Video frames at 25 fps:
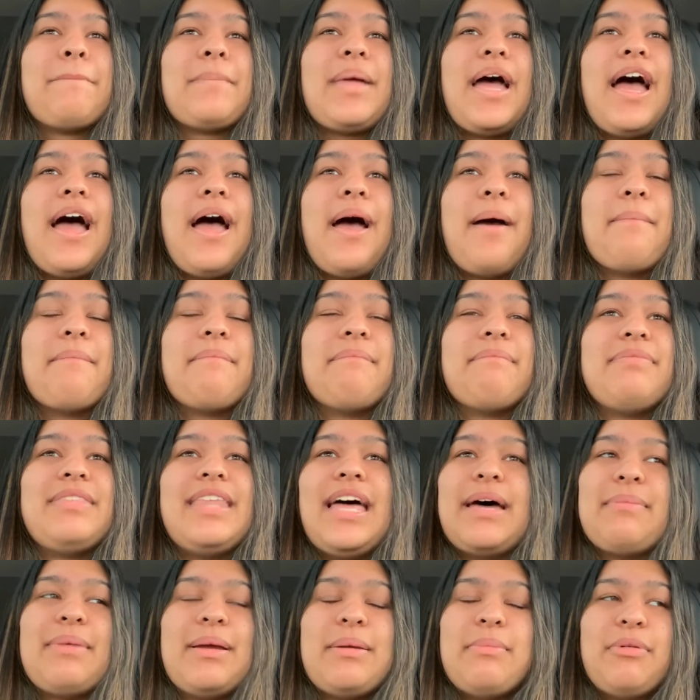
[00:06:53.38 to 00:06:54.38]

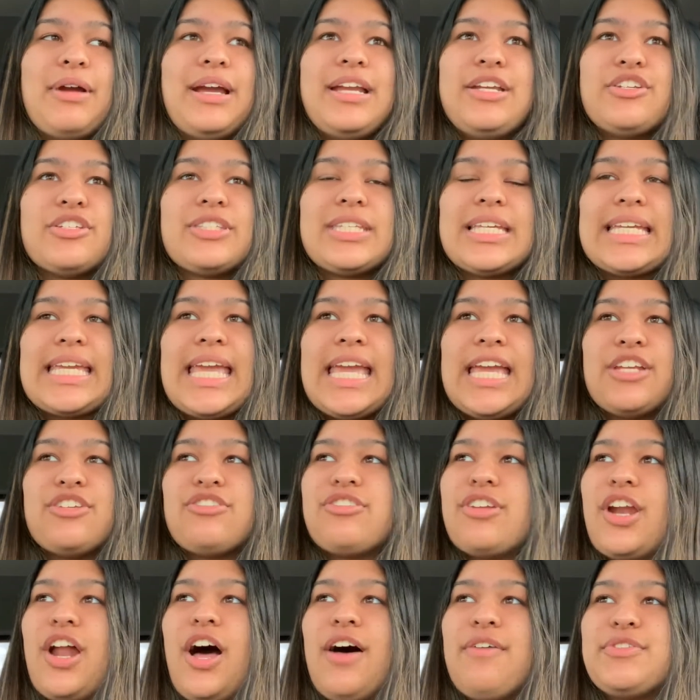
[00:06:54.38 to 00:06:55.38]
that my brain just like can't
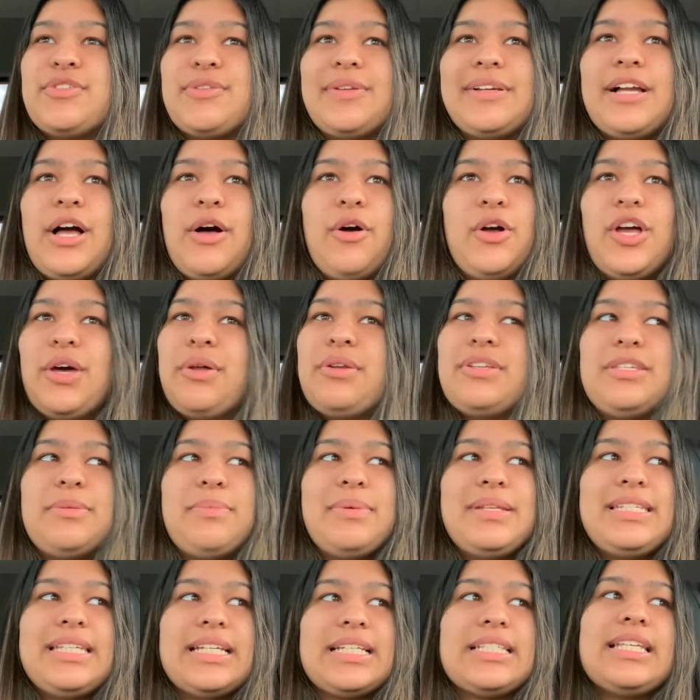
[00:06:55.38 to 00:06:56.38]
shut off. So like I'll go to sleep
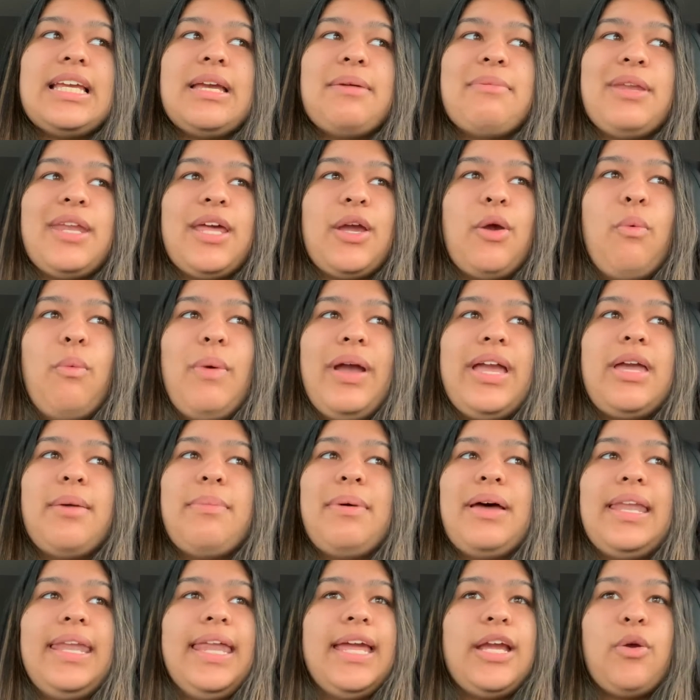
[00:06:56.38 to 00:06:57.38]
at 6 a.m. and like wake
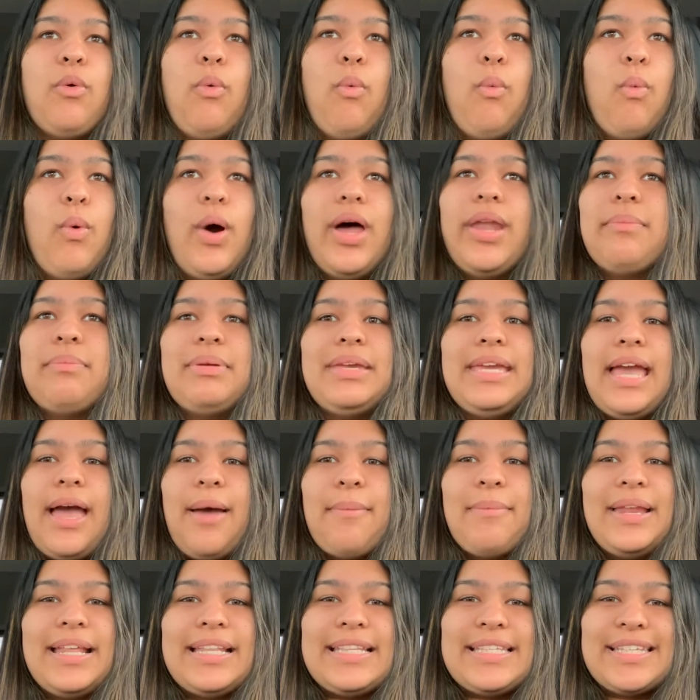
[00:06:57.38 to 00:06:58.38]
up at like 1
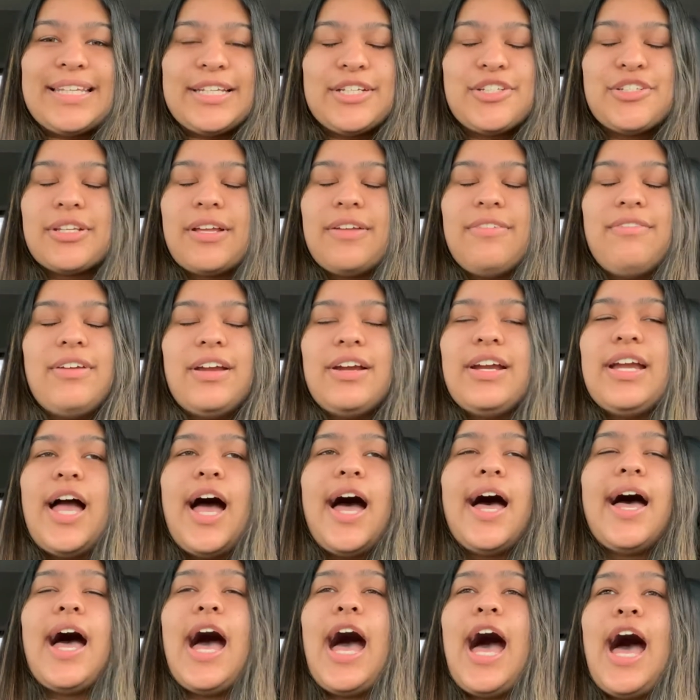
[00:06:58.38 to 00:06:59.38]
p.m. It's like a very
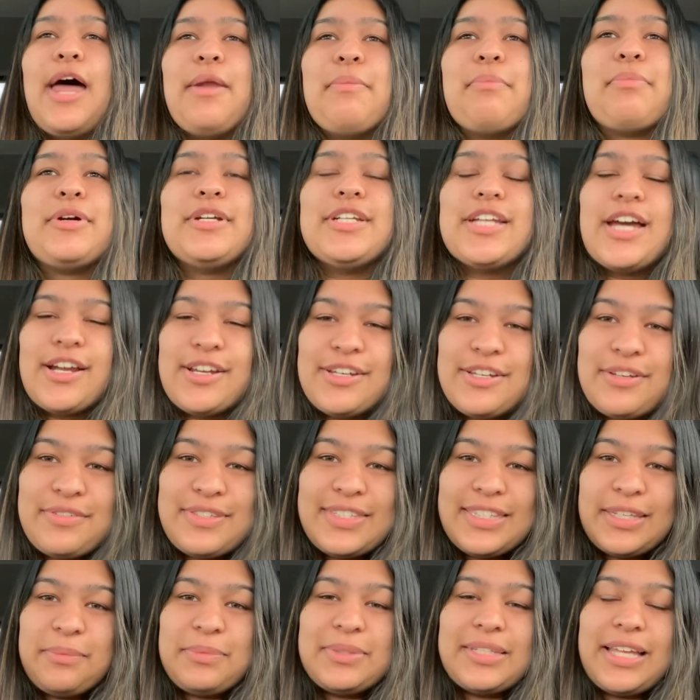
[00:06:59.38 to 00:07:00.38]
unproductive
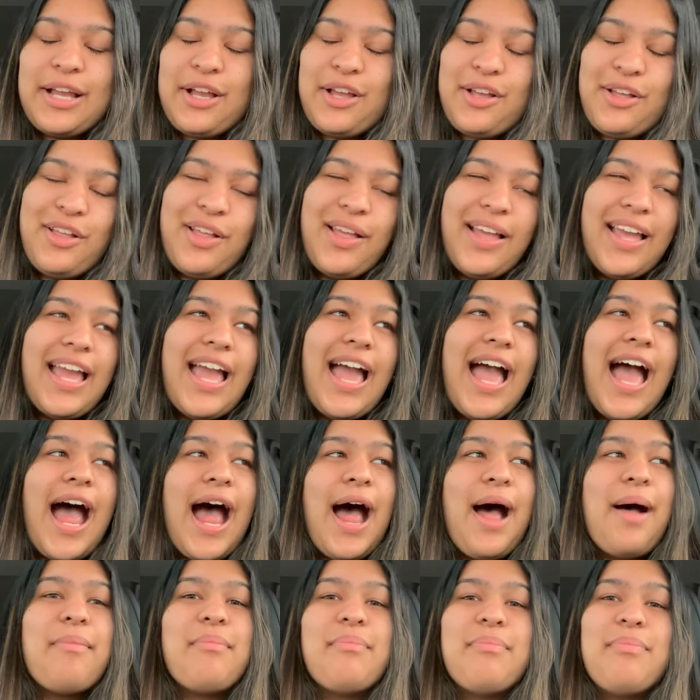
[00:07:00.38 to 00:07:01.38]
sleep cycle.
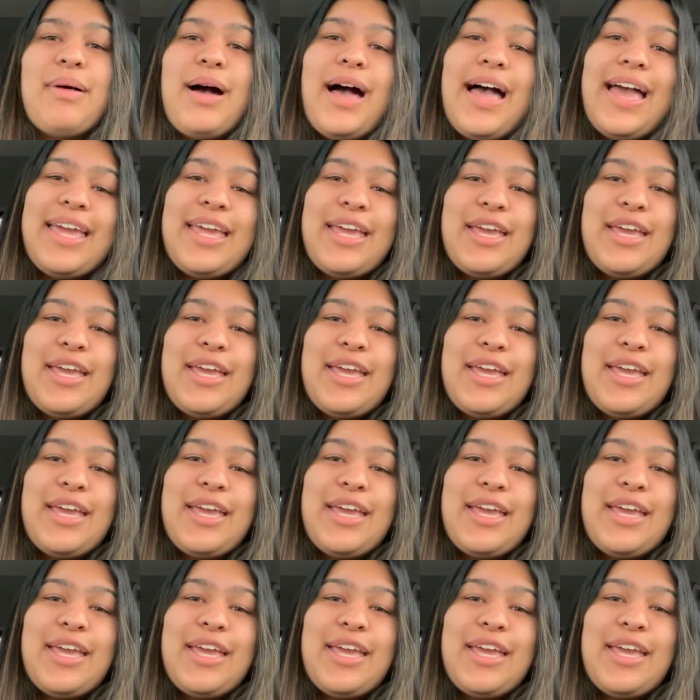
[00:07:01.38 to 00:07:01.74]
But